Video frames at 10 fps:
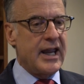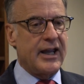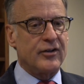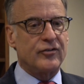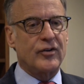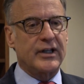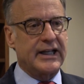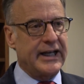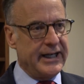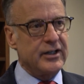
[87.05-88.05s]
And so the
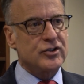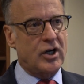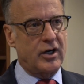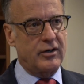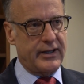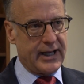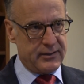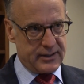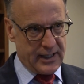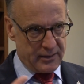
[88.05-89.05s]
Canadian Charter,
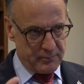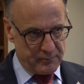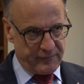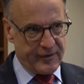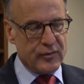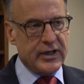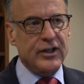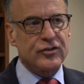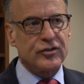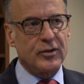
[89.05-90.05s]
that, that
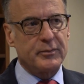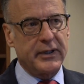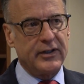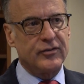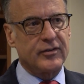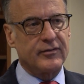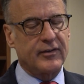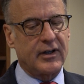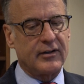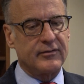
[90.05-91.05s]
foundational piece
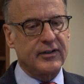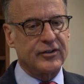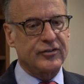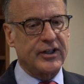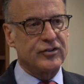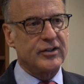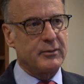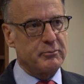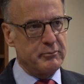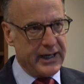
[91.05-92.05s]
of, of legislation
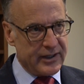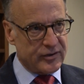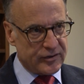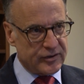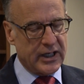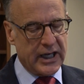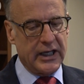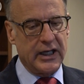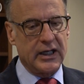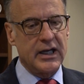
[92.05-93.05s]
that makes us
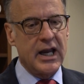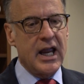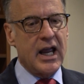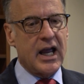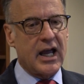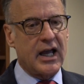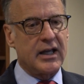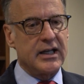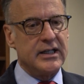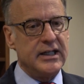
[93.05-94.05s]
Canadian,
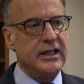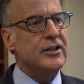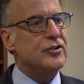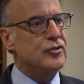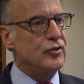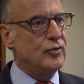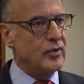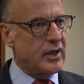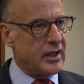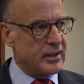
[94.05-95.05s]
uh, needed
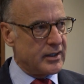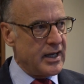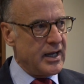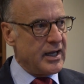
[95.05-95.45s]
to, uh,